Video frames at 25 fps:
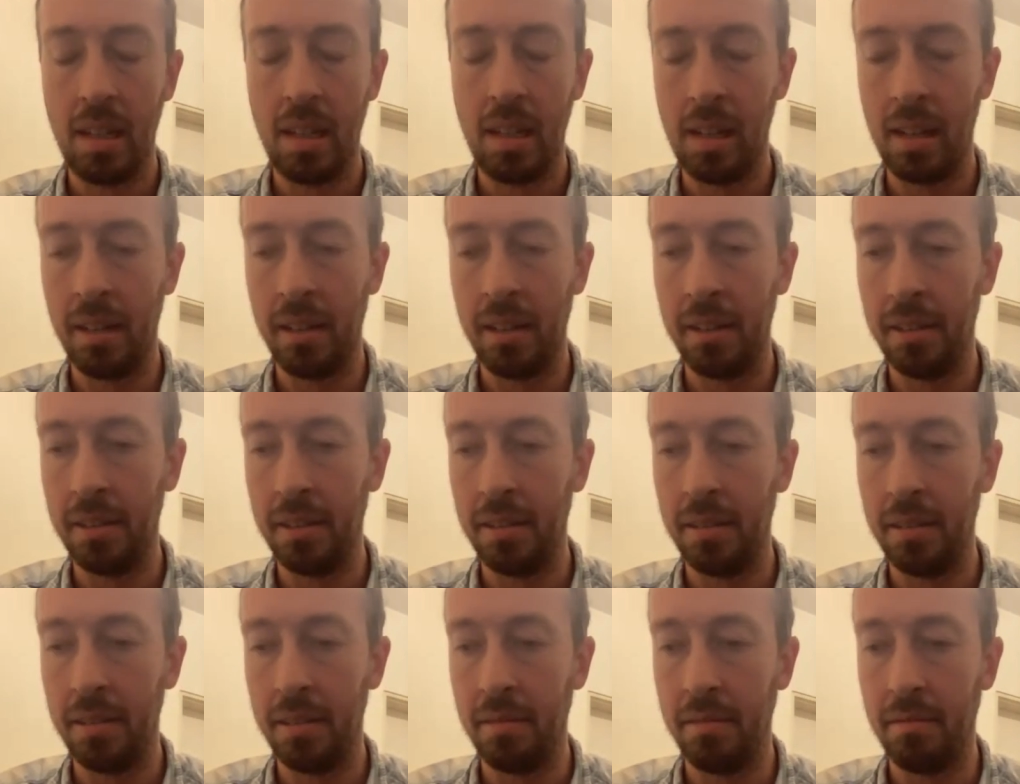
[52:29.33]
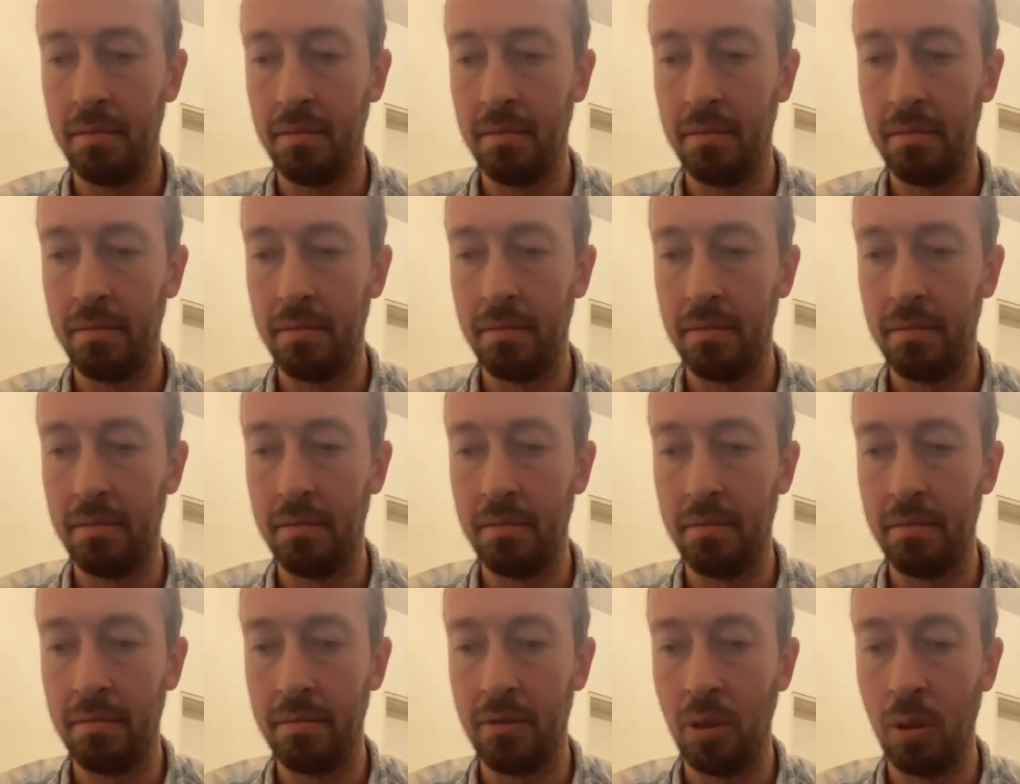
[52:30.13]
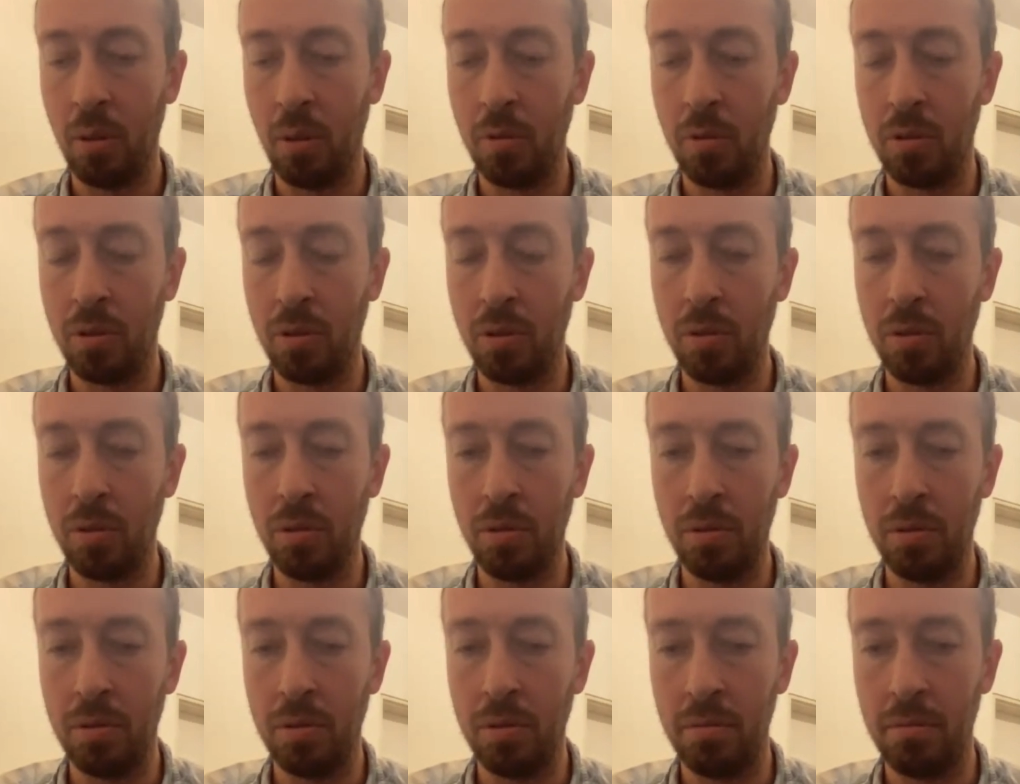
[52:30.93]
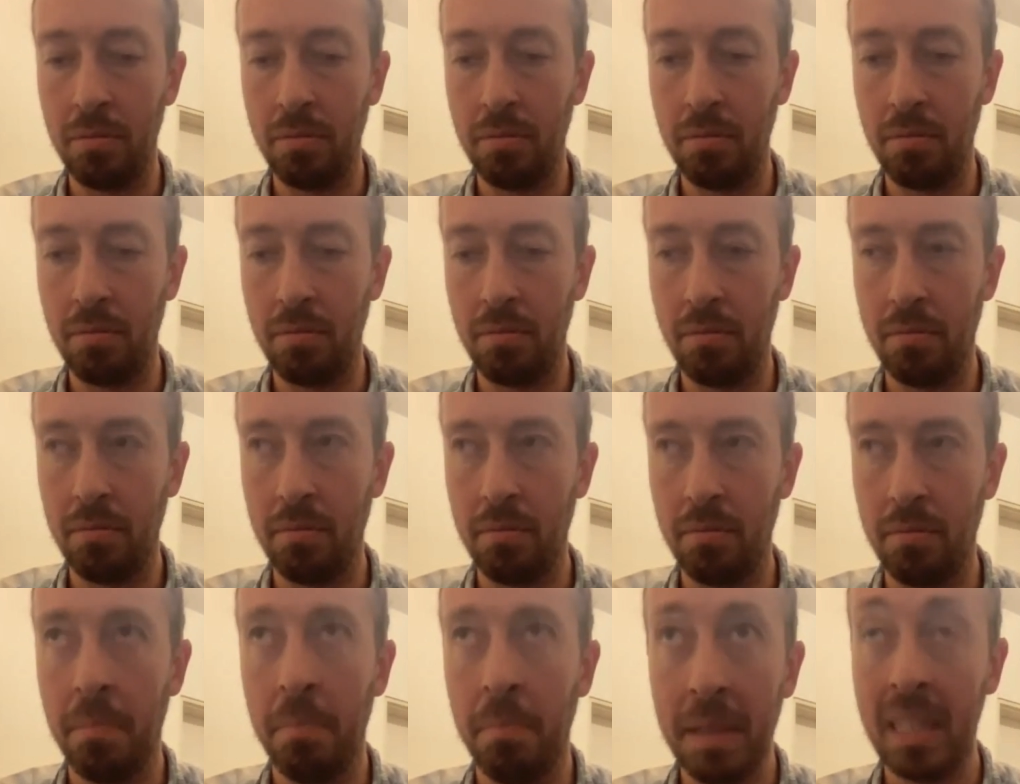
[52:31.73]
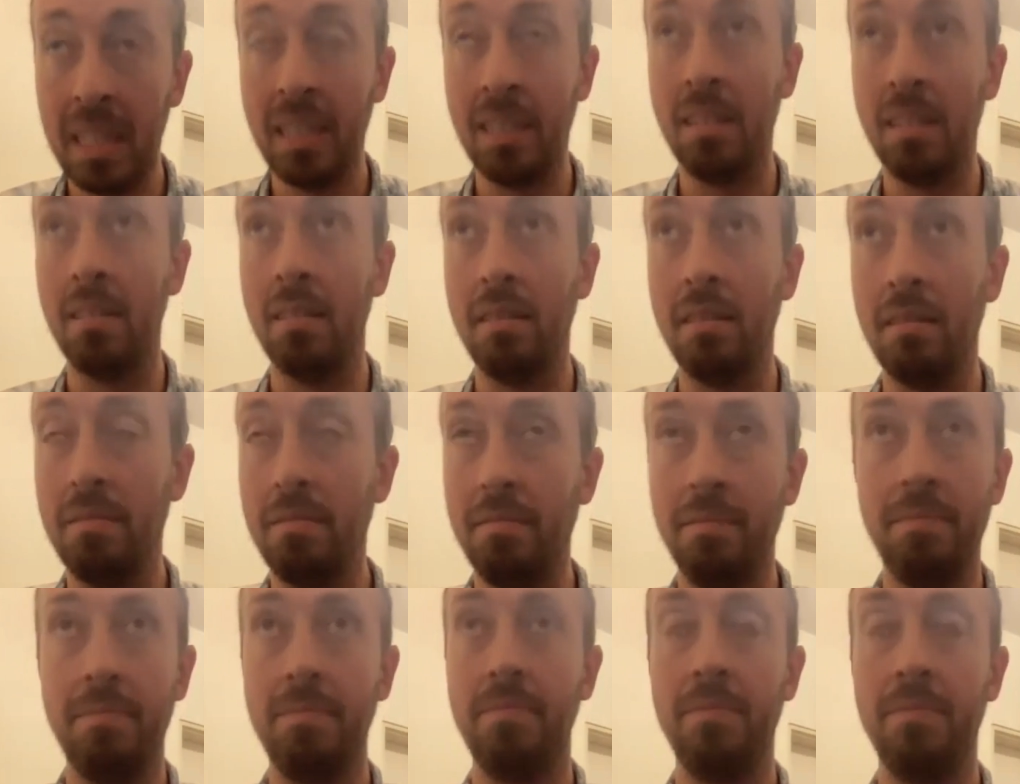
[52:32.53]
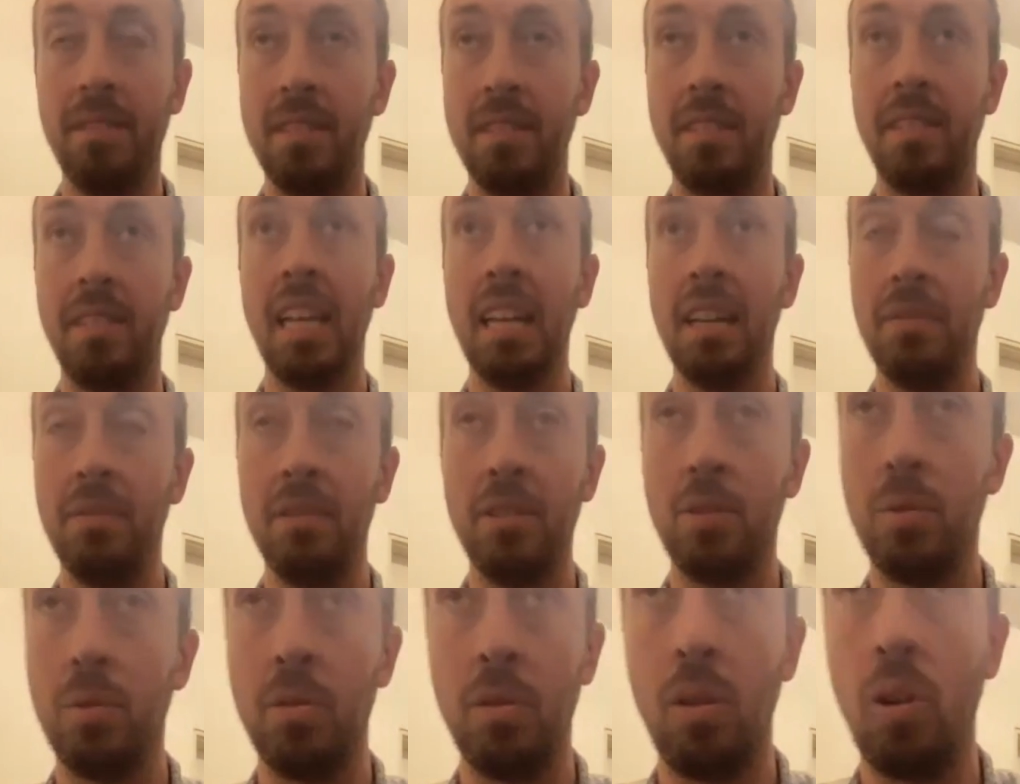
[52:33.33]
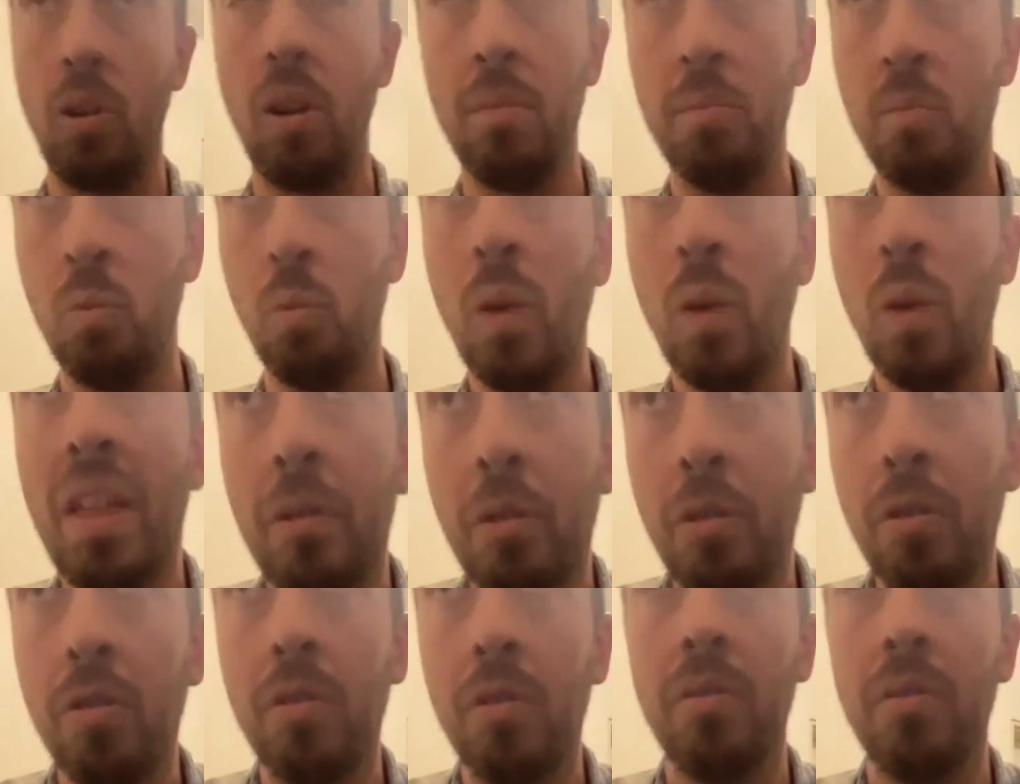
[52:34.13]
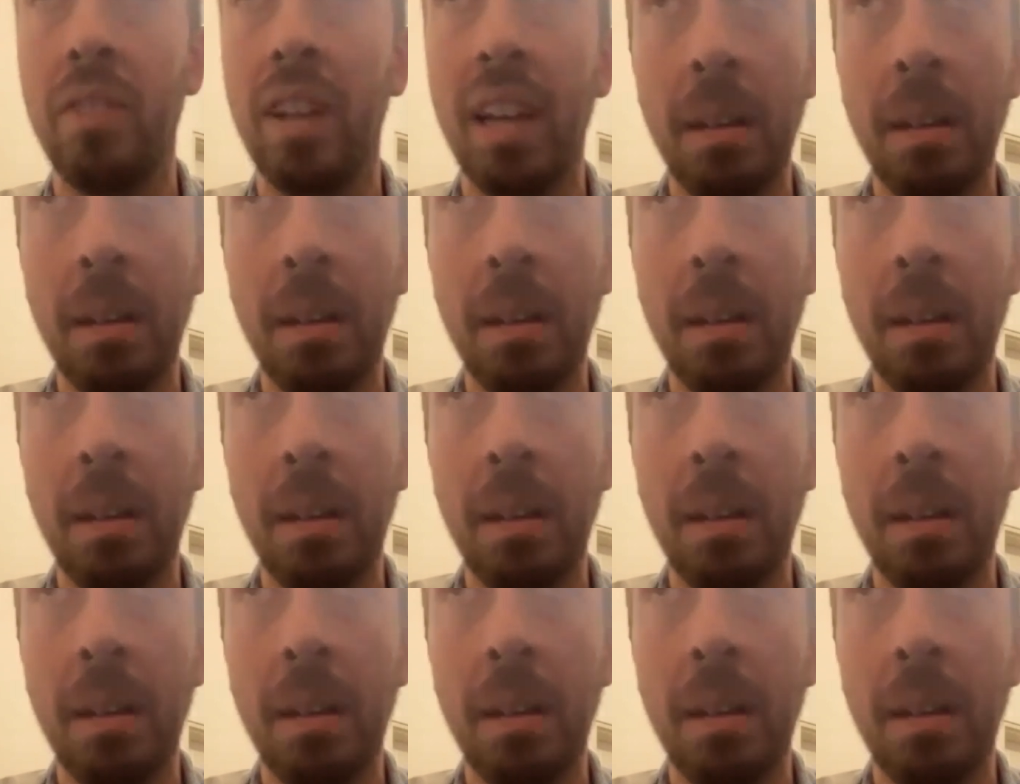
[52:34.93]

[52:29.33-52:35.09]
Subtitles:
those who mean the state of Israel harm, whether